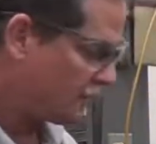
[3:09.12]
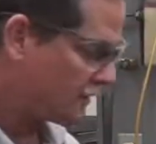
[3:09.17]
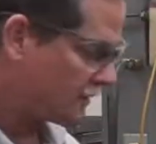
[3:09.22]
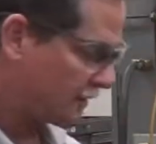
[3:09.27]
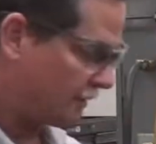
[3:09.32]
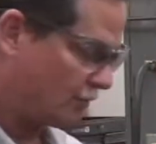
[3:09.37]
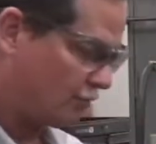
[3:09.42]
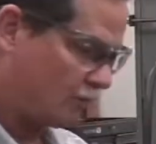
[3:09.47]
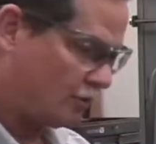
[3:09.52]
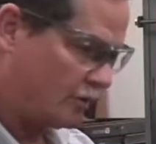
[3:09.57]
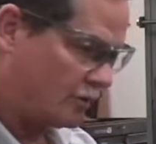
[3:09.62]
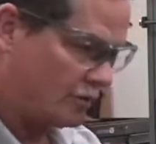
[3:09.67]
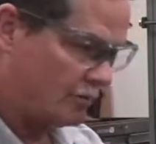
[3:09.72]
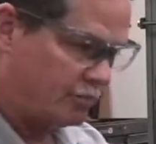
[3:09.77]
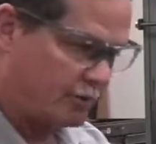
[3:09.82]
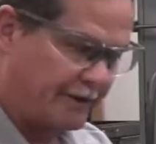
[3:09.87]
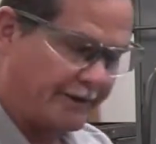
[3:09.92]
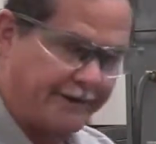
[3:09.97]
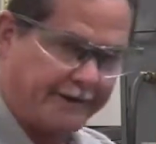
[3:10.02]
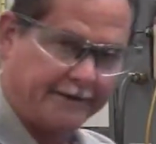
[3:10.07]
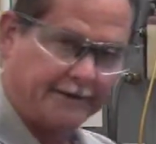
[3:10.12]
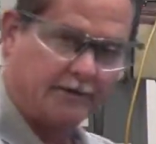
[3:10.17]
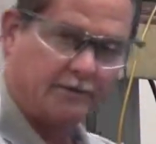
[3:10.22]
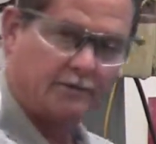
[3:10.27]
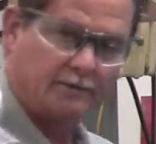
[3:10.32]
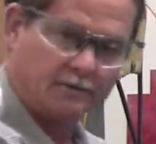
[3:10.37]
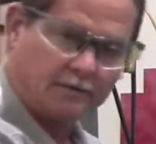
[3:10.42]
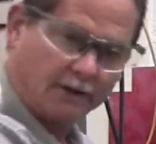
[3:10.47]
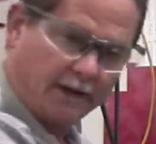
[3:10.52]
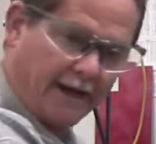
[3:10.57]
Then we're going to bring
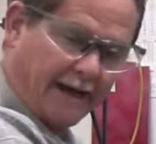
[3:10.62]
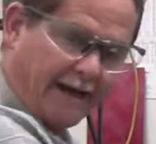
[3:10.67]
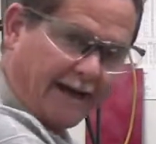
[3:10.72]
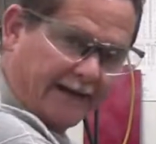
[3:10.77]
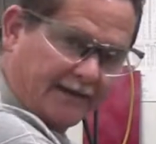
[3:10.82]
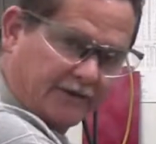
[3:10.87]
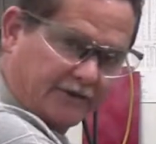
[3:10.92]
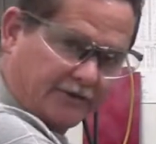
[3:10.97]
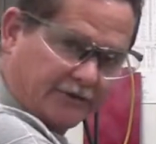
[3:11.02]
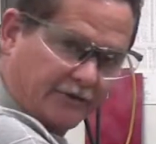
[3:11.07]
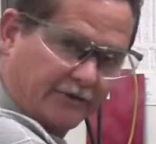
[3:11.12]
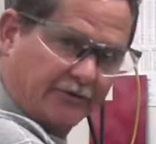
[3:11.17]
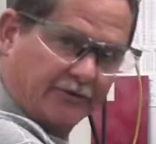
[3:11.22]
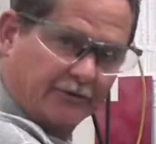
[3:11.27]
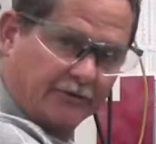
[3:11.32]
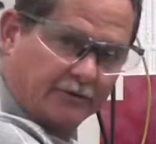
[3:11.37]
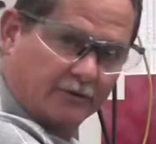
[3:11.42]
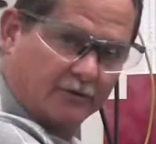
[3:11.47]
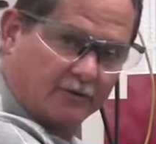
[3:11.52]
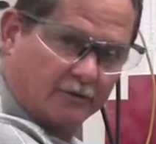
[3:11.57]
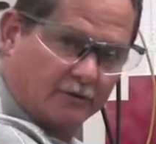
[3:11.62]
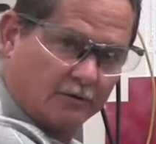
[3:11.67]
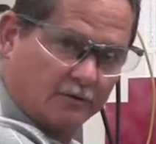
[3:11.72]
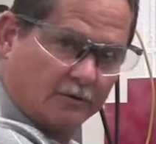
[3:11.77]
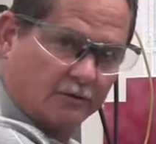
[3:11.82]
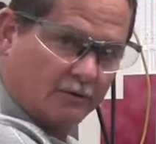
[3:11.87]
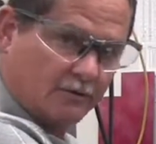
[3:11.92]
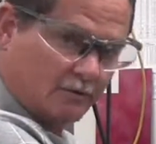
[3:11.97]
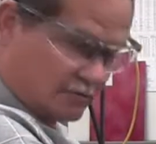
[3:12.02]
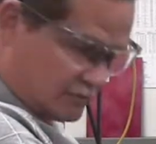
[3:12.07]
the axis,
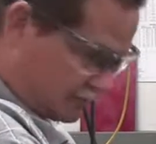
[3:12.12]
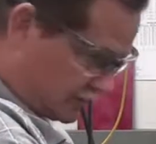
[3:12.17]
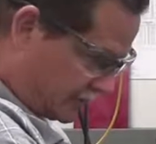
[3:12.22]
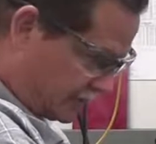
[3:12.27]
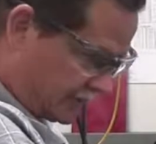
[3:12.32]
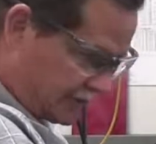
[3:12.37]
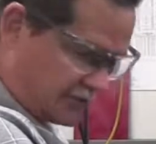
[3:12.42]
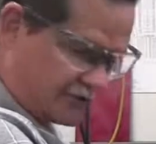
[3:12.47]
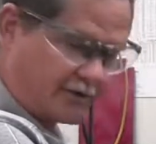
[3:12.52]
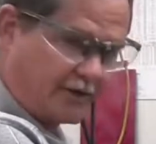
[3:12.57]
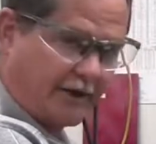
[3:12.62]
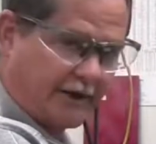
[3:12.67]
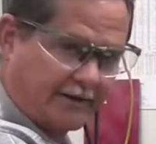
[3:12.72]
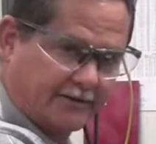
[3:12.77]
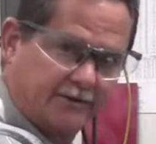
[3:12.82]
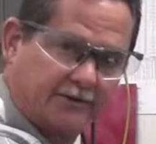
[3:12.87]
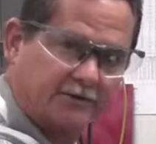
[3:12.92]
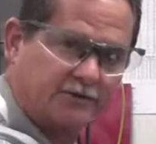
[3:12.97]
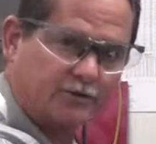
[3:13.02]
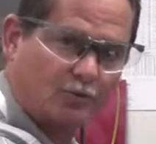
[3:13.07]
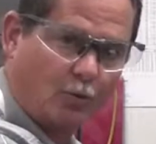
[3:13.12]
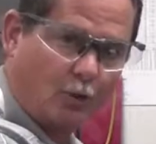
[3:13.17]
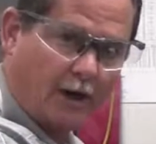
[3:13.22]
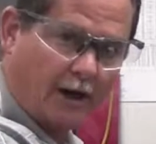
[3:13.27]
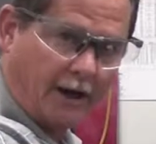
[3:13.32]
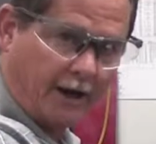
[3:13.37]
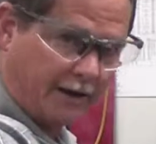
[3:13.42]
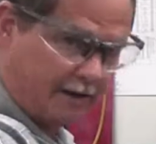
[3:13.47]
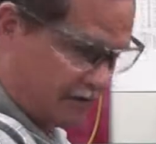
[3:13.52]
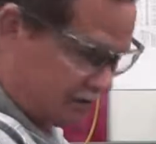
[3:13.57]
in this case it's the
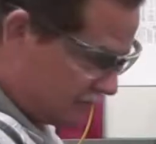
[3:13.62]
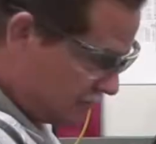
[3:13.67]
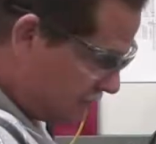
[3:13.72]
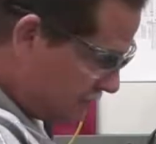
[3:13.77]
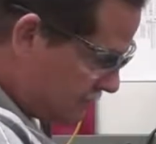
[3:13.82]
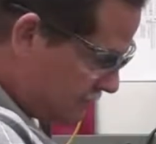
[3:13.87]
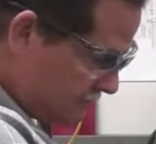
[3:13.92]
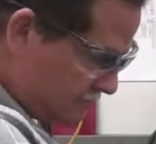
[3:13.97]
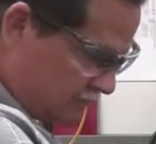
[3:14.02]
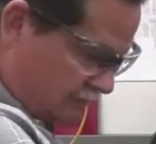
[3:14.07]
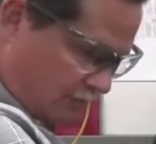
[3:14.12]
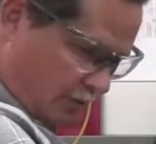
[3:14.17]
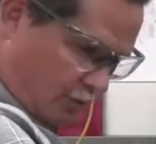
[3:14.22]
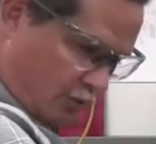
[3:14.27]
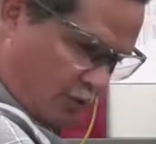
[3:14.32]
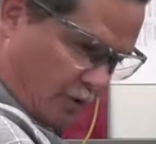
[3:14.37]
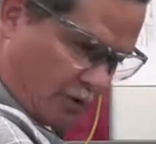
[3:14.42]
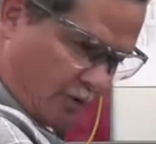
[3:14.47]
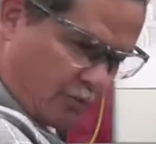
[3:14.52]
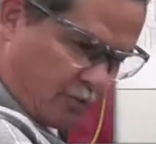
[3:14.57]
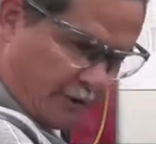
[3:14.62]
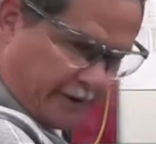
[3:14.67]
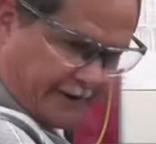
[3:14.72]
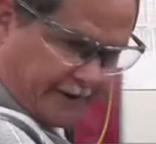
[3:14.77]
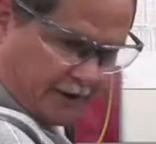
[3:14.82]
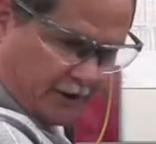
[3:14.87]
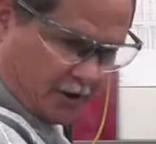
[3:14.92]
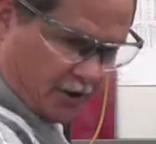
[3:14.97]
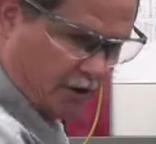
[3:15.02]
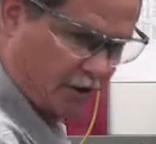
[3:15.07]
Y, we want to bring
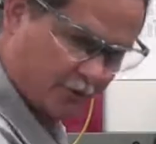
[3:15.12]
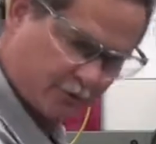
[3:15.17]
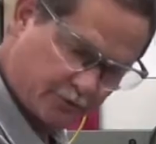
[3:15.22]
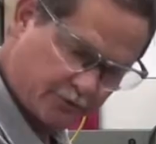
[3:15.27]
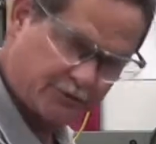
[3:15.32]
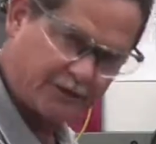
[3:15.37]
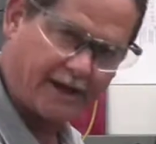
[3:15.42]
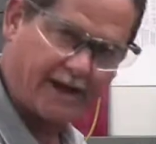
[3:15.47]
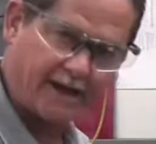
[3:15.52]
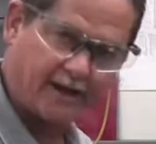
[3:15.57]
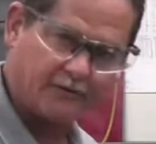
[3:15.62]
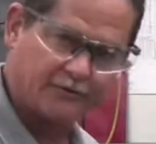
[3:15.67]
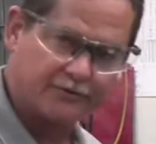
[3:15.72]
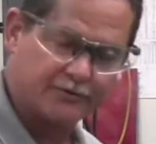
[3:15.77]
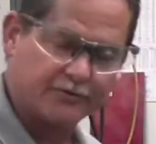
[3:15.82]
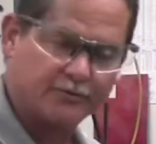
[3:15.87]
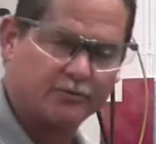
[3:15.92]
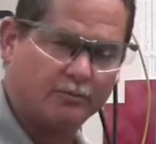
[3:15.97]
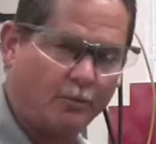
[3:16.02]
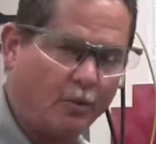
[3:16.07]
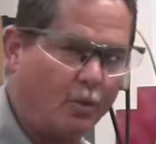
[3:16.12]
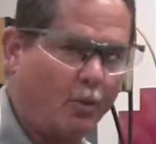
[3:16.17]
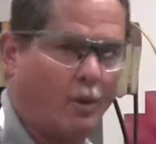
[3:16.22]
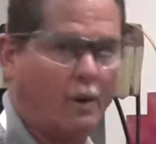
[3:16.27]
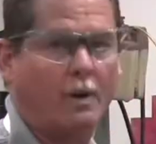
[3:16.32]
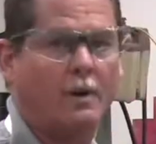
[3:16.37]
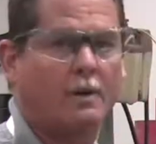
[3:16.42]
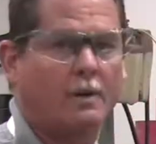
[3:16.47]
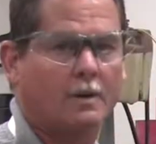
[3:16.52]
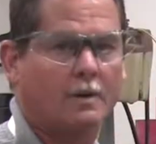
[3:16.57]
it 100 thousandths
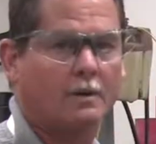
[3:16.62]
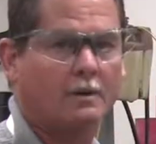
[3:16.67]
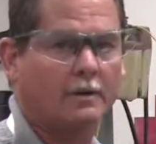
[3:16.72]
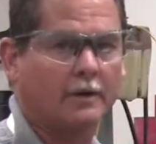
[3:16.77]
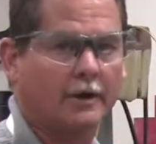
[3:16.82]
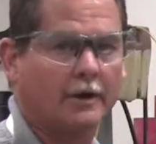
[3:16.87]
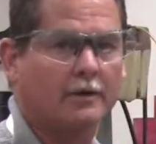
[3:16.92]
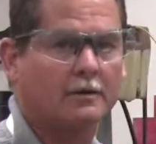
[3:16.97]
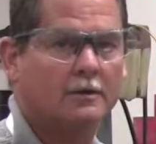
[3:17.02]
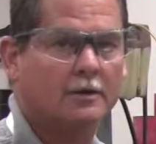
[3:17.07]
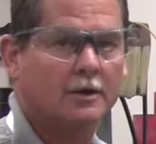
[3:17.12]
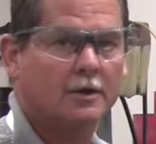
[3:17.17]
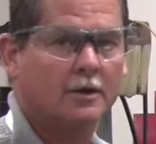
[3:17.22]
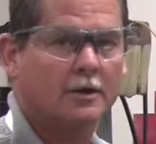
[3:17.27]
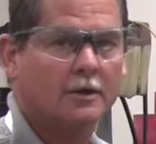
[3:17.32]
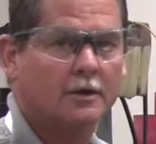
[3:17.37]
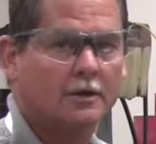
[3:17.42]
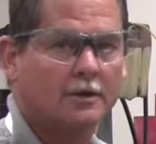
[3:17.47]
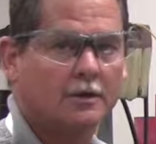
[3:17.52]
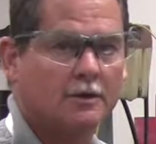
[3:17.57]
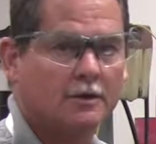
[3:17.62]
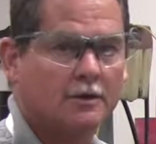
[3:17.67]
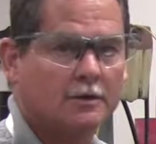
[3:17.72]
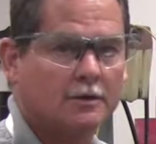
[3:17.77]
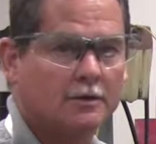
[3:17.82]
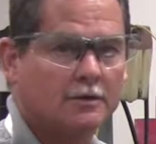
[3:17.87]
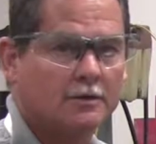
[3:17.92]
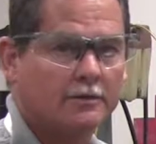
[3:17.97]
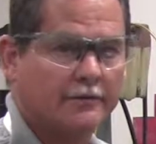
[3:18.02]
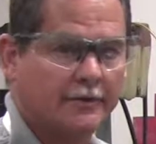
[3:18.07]
more. Okay.
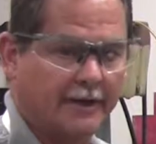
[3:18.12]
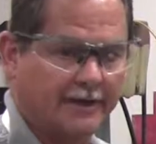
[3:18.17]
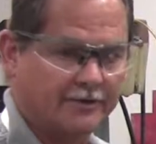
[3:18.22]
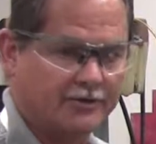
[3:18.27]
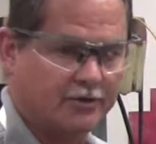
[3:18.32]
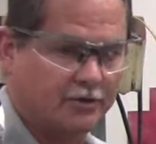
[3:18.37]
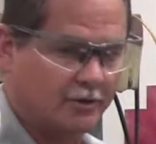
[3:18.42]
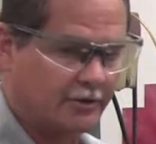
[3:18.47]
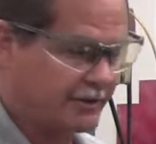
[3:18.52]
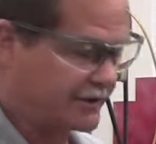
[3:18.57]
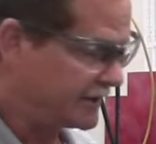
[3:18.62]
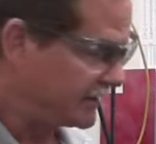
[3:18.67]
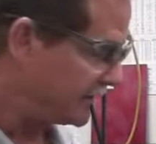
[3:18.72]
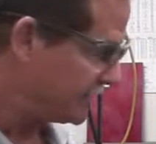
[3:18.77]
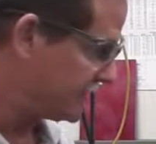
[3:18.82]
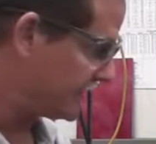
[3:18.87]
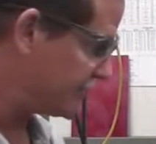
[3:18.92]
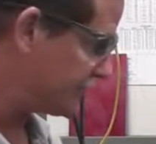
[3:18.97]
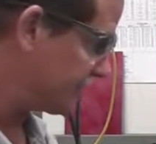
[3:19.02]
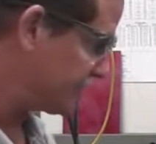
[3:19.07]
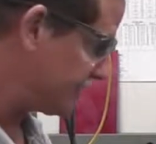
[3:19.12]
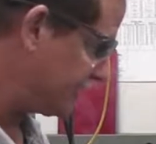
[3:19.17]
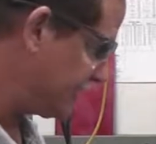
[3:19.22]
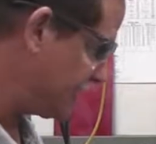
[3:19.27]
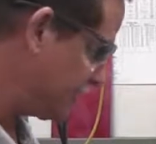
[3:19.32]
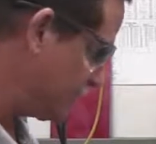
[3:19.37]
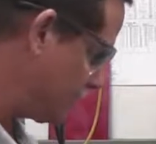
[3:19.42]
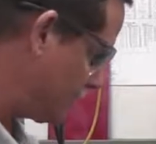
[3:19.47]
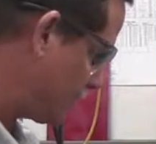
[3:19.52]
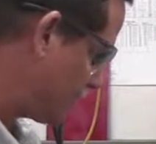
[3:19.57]
That's going to get the
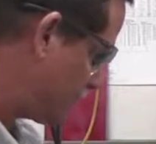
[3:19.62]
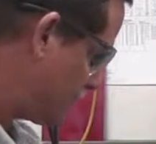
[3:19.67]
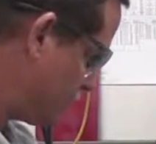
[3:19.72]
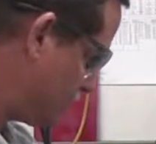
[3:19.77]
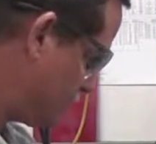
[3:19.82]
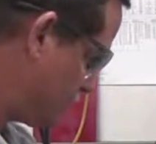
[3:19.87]
center